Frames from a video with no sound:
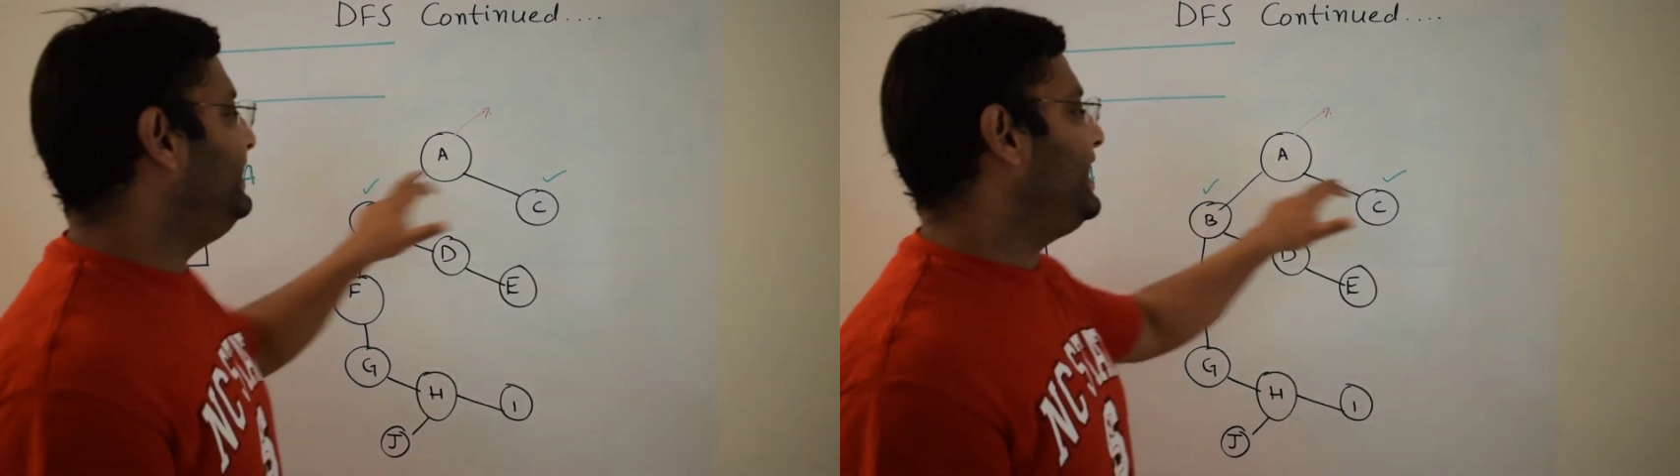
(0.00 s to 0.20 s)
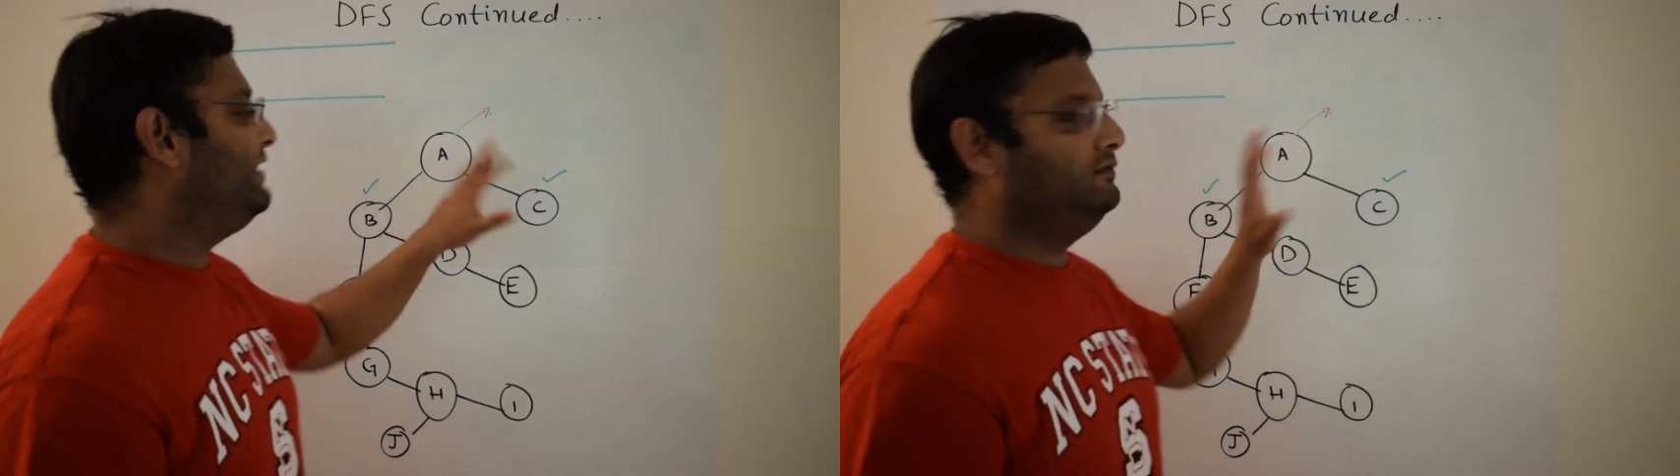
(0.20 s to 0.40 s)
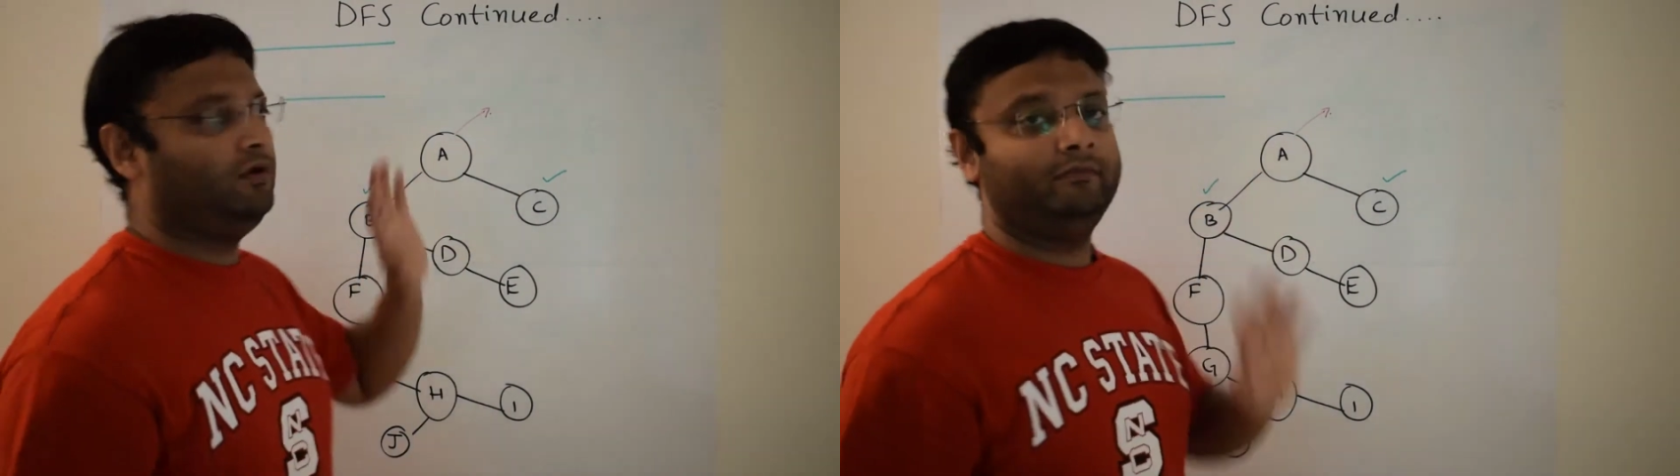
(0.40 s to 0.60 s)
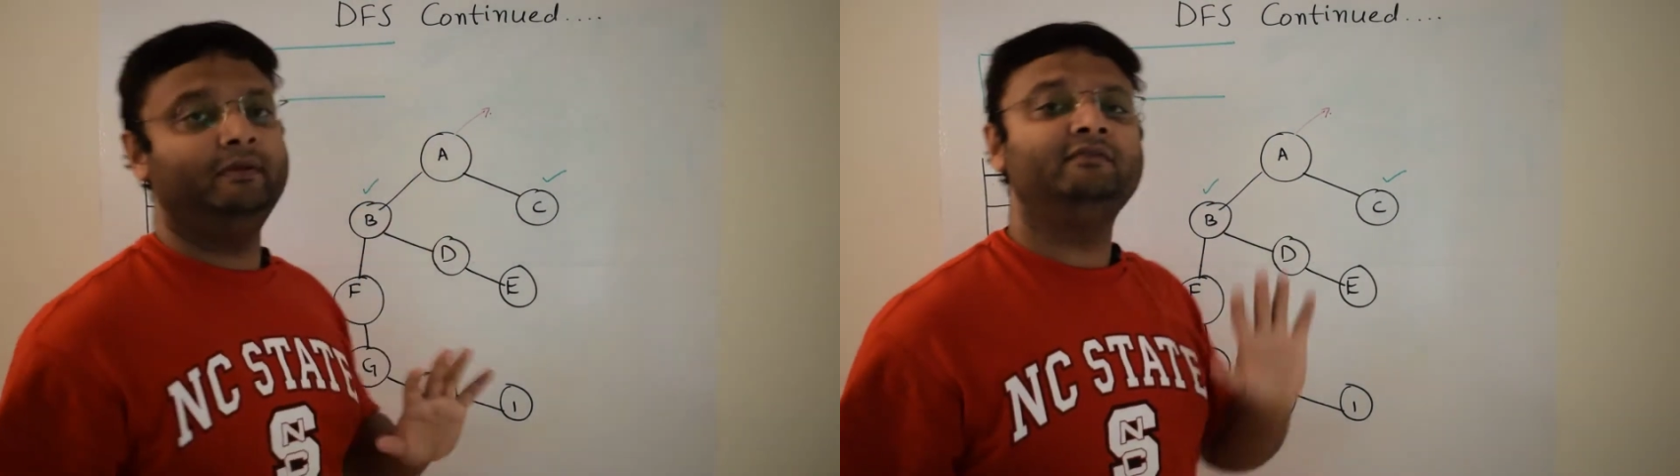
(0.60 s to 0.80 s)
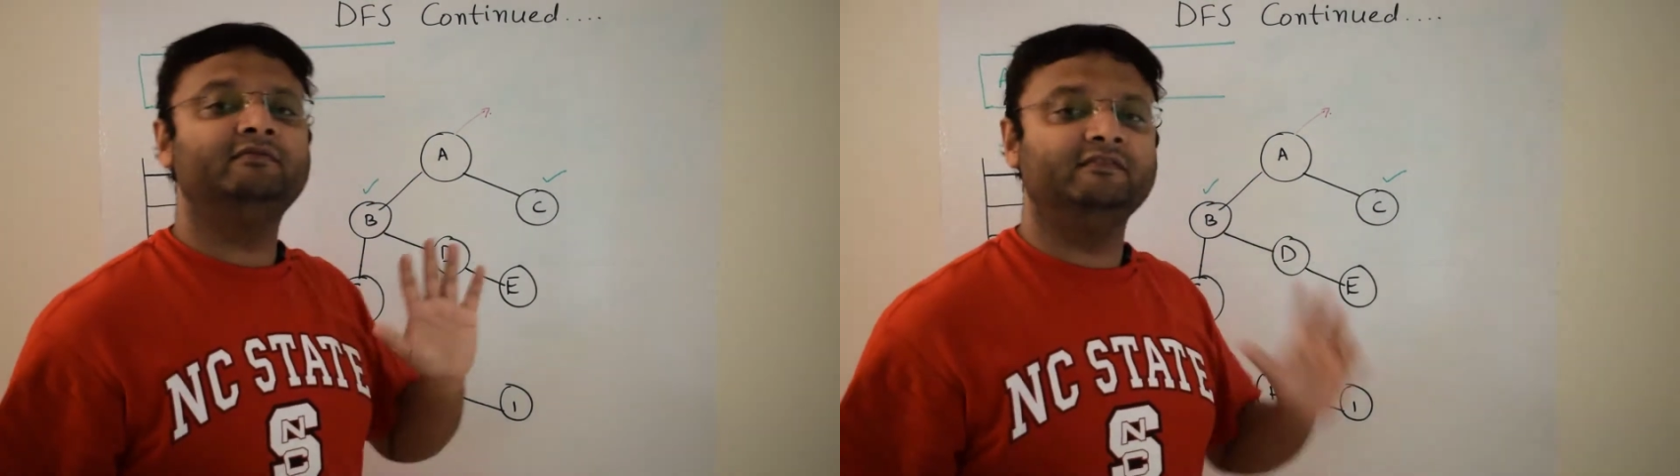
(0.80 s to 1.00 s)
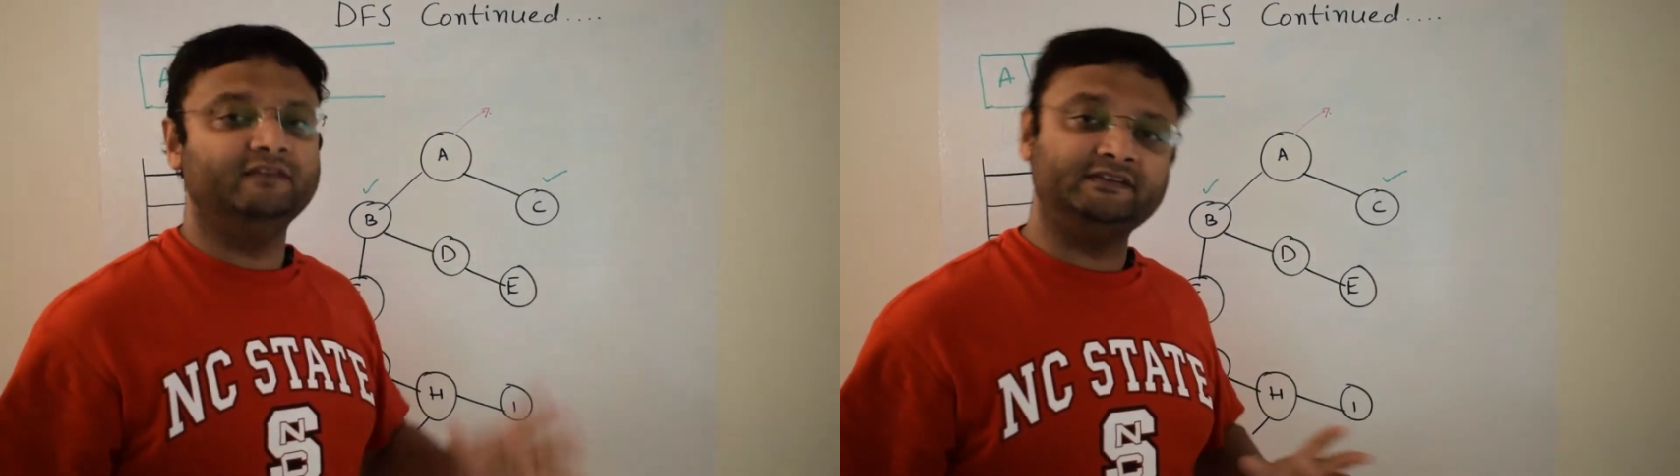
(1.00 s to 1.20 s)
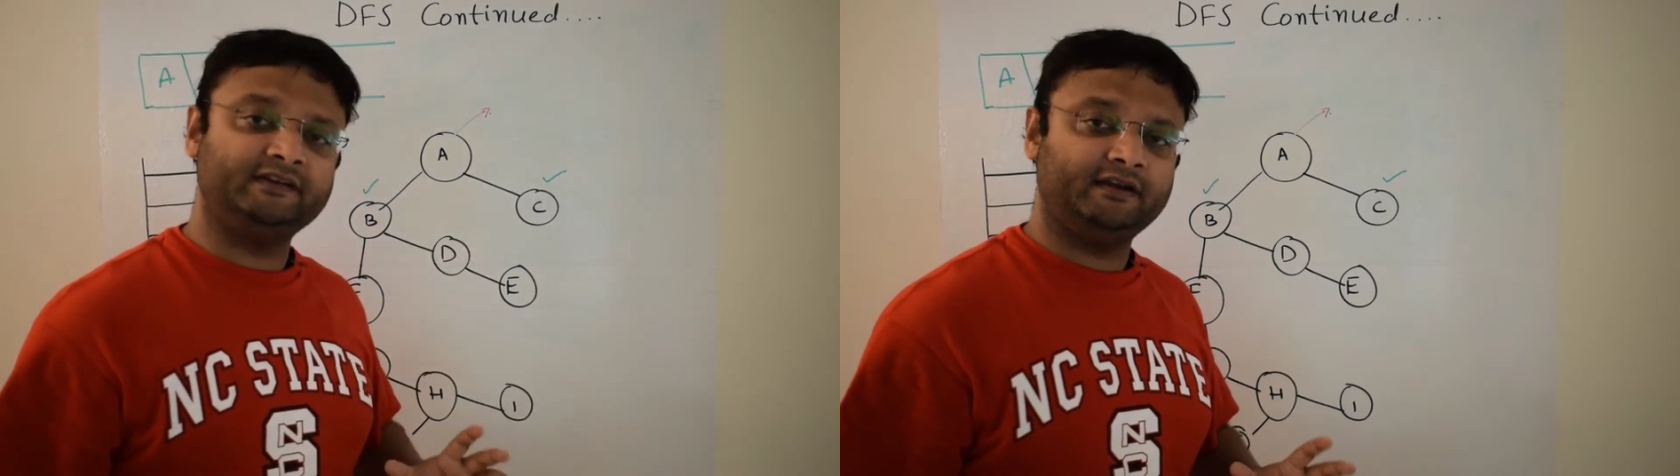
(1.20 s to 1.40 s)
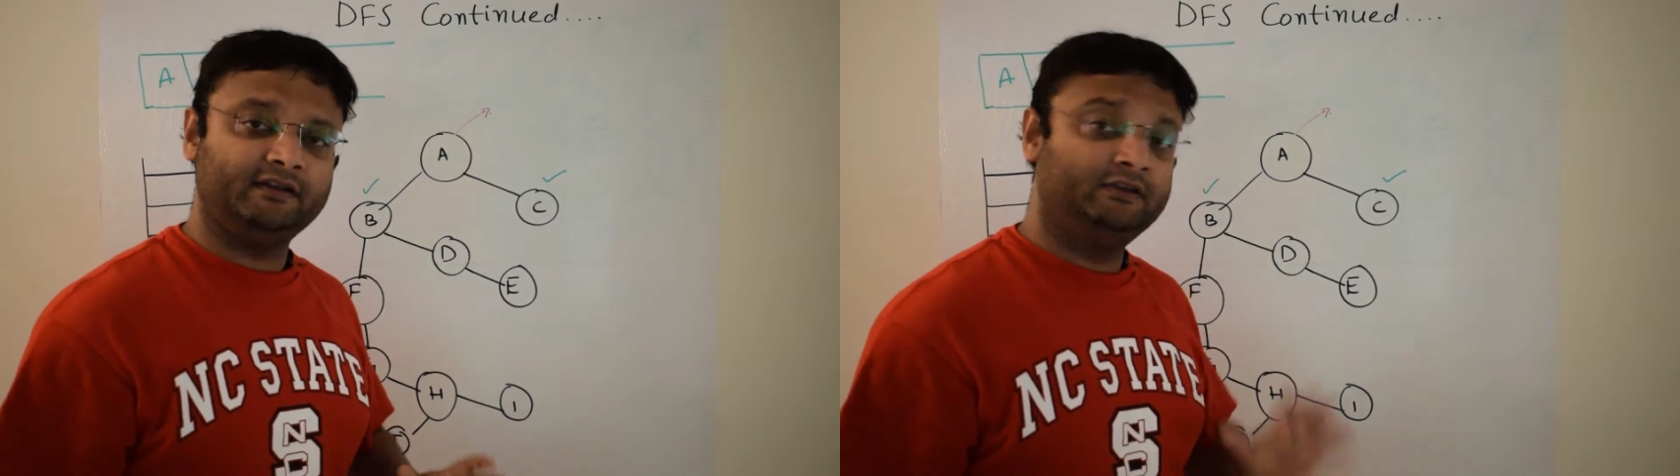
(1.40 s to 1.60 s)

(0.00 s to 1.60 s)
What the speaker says: have not been visited.